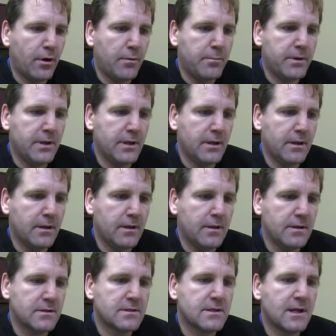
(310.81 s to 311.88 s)
or being
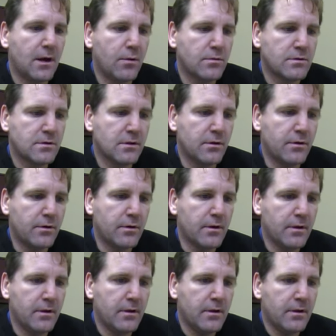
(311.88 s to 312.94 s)
his counselor,
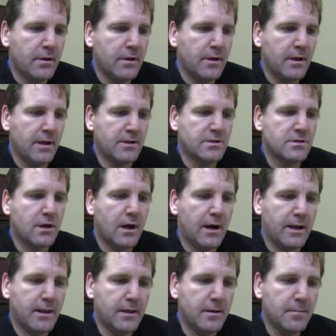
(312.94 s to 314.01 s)
has
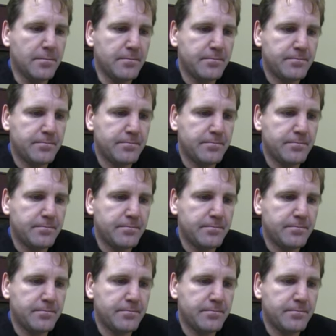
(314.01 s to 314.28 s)
taught him.